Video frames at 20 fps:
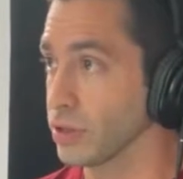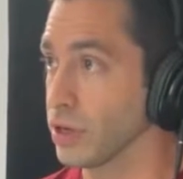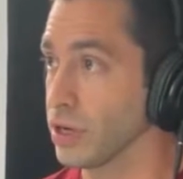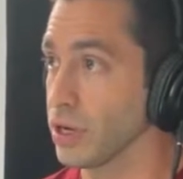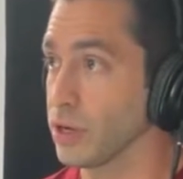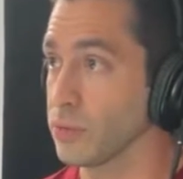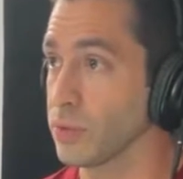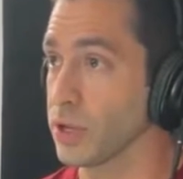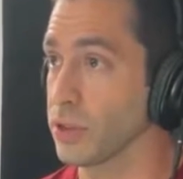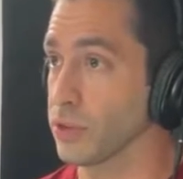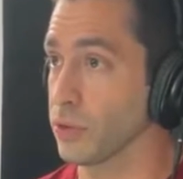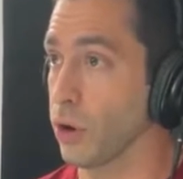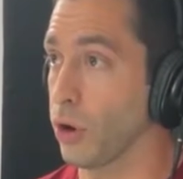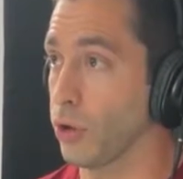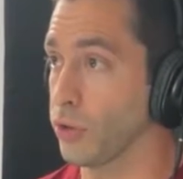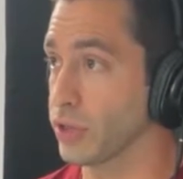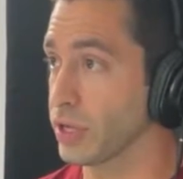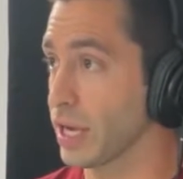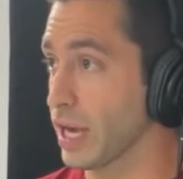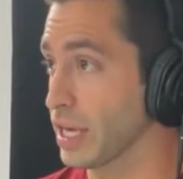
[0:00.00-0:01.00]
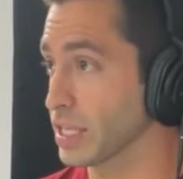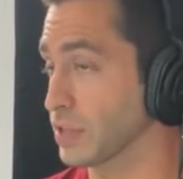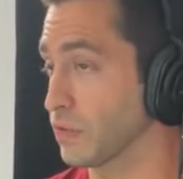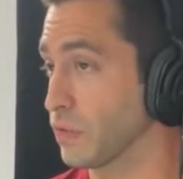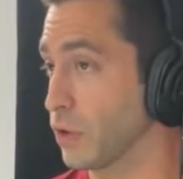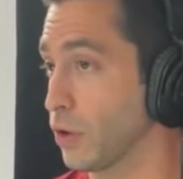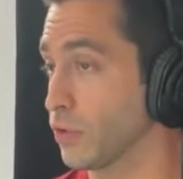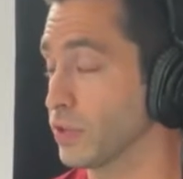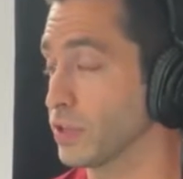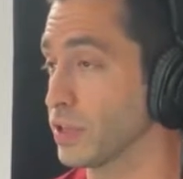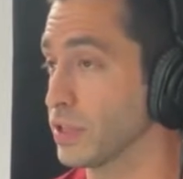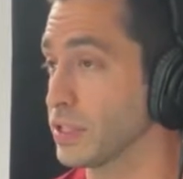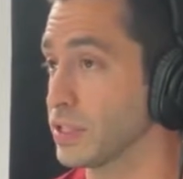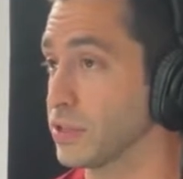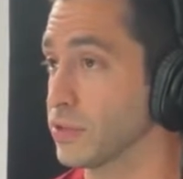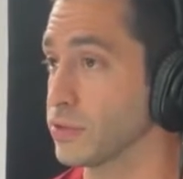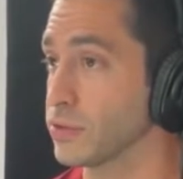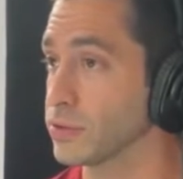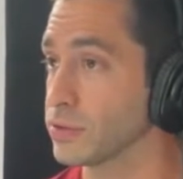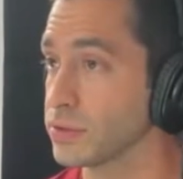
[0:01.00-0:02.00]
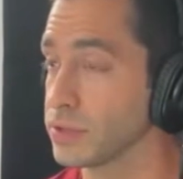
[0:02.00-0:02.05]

with all the guys involved in the deal.